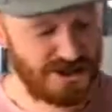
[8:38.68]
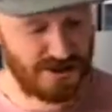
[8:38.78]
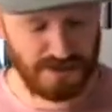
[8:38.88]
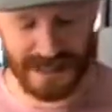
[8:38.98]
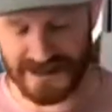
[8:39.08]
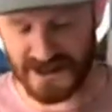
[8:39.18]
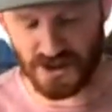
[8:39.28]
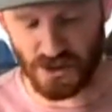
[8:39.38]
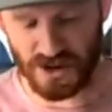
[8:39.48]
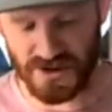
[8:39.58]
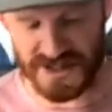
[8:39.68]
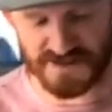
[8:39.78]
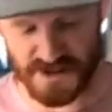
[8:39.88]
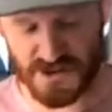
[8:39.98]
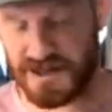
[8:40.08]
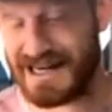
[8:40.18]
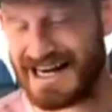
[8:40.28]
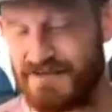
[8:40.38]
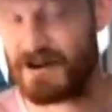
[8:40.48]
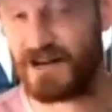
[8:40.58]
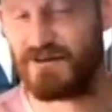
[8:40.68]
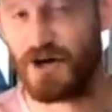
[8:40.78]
to blindly award this between 95